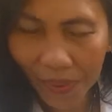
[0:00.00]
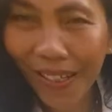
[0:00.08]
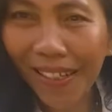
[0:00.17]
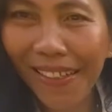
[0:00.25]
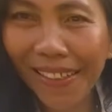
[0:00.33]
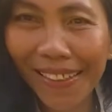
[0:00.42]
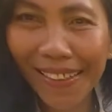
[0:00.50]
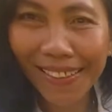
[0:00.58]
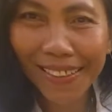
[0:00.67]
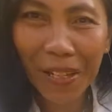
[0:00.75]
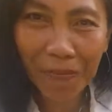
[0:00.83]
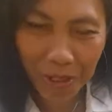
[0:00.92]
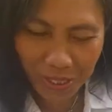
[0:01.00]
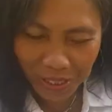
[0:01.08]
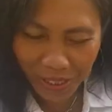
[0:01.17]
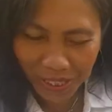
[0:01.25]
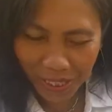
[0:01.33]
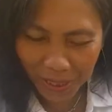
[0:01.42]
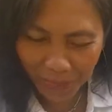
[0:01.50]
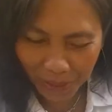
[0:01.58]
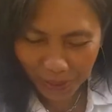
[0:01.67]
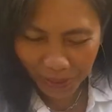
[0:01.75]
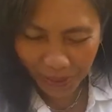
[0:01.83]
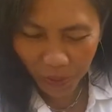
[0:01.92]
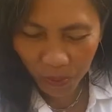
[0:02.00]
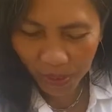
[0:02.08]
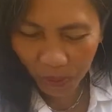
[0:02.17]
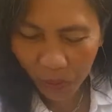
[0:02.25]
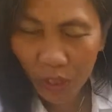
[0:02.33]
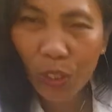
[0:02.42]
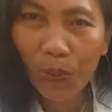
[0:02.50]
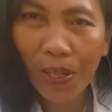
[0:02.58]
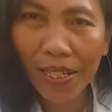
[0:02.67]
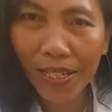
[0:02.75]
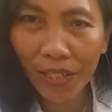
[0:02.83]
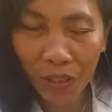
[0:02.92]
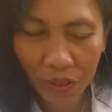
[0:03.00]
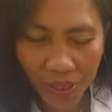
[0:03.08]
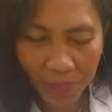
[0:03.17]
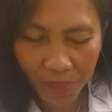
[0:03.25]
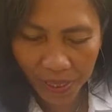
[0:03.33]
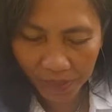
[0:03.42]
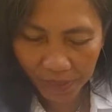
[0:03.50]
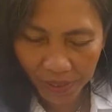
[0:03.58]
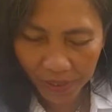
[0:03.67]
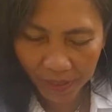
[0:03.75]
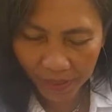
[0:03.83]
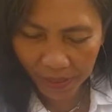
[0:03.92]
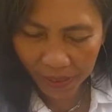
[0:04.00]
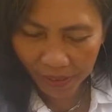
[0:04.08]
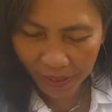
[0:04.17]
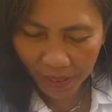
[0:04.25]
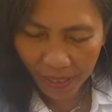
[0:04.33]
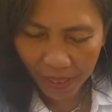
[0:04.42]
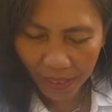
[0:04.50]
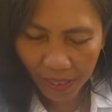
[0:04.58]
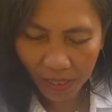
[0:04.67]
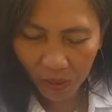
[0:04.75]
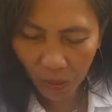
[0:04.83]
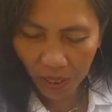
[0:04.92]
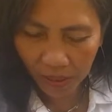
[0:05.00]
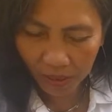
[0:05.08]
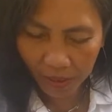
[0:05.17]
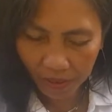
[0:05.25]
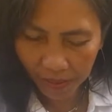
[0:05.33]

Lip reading: And keep watching guys, because I'm going to explain it to you, the benefits of this and what